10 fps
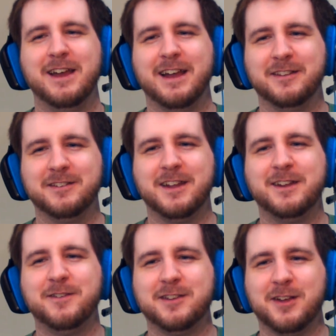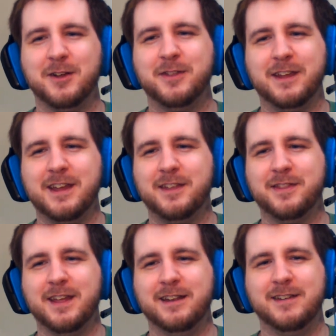instead of us all thinking
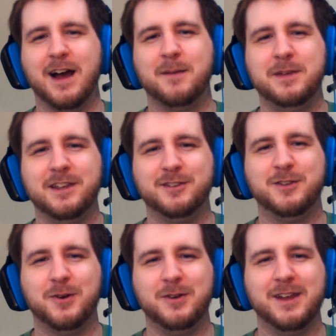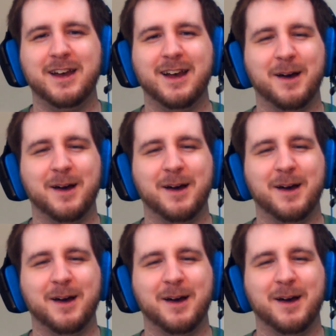that Dobby is Toya,